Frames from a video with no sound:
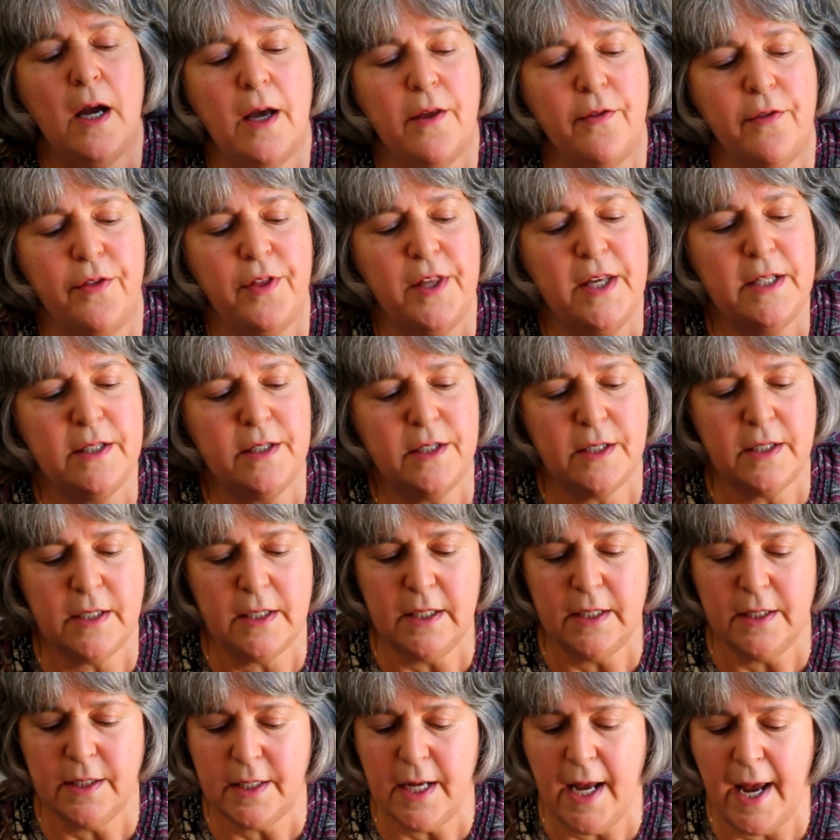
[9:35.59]
This
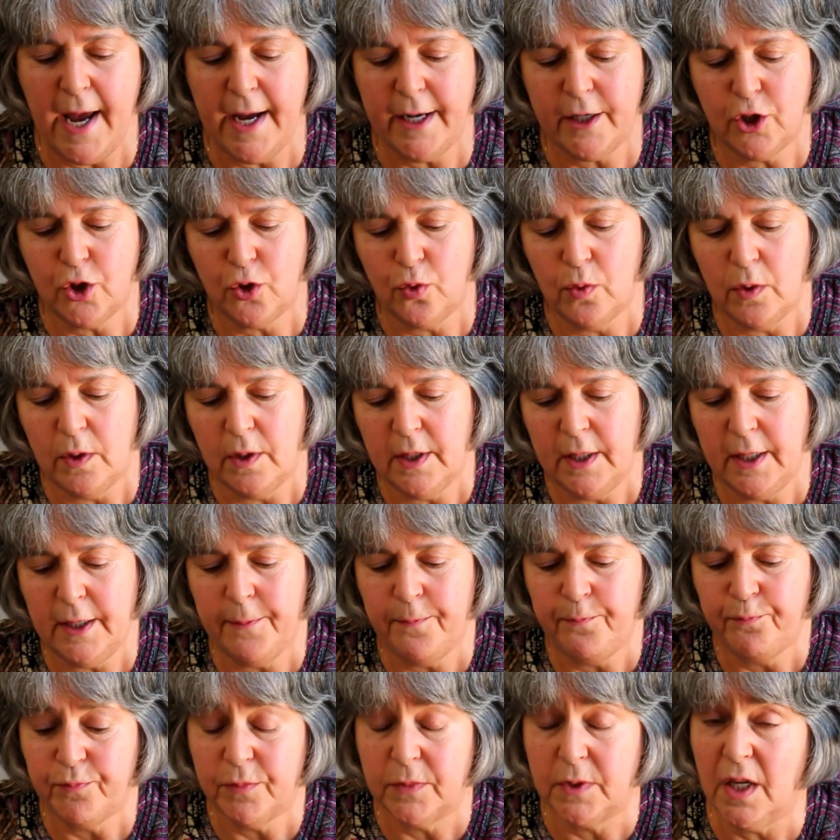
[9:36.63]
is
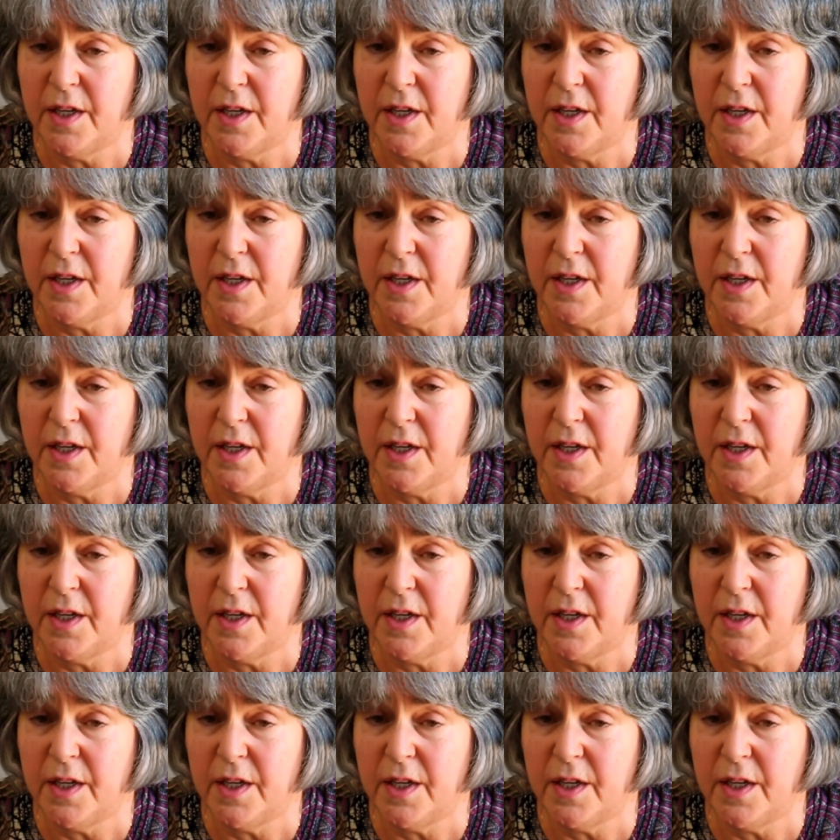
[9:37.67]
actually,